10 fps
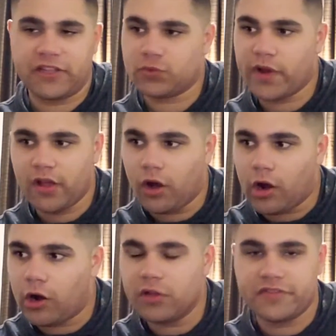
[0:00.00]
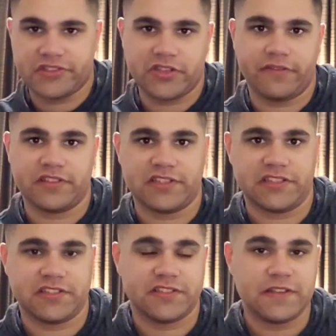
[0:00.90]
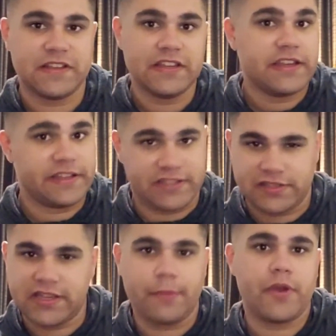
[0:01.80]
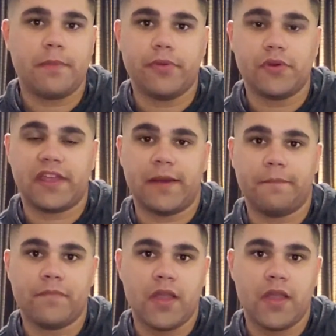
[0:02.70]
That's why all of this stuff exists. And it's the same way in boot camp.